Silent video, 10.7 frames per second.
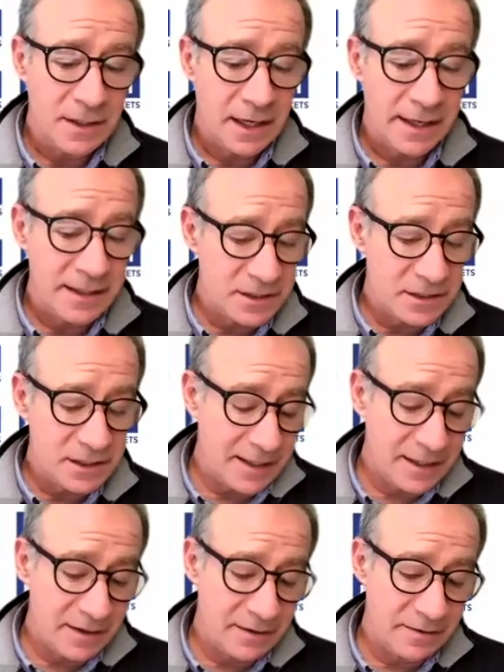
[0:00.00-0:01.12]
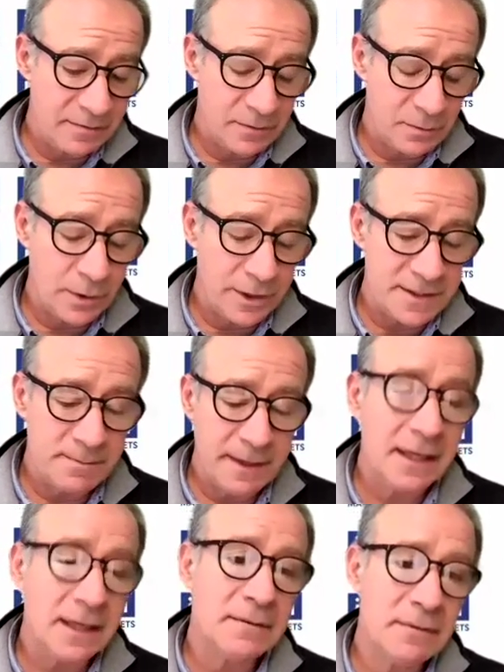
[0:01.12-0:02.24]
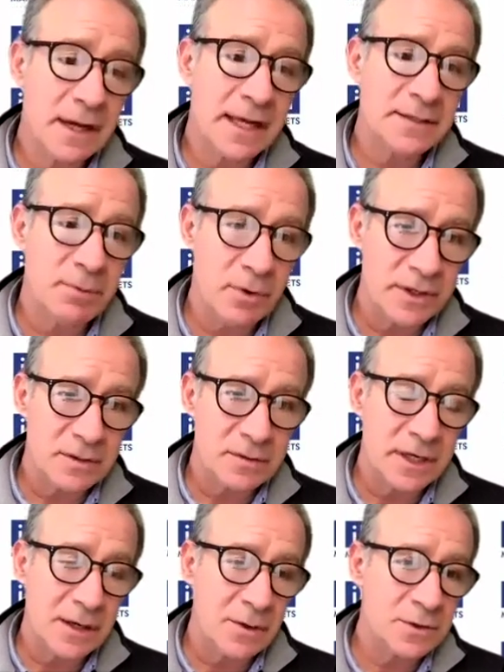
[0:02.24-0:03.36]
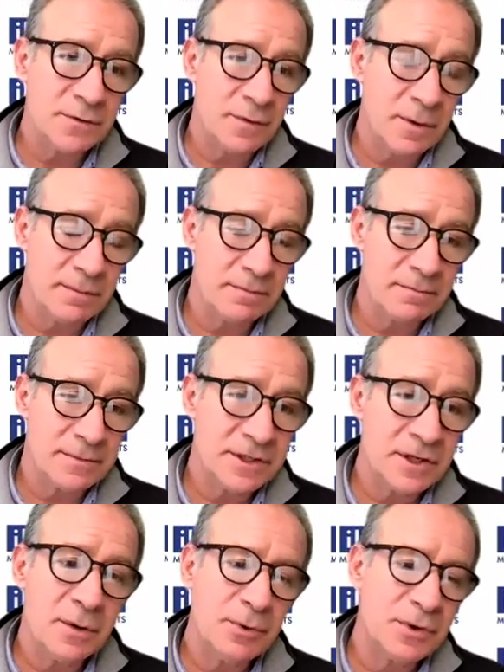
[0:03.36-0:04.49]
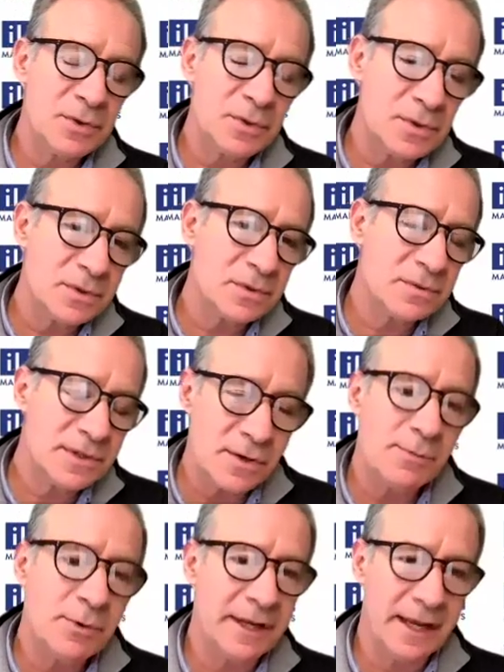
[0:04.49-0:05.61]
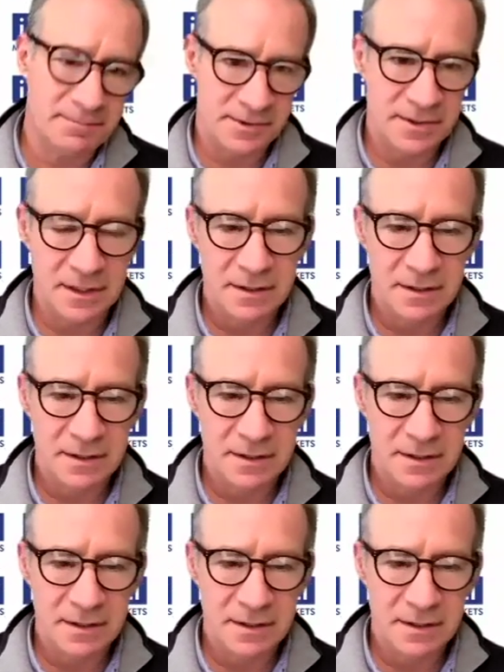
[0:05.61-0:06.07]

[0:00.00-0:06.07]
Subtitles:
And in China, what is being exploited today goes from 0.2 to 0.8%.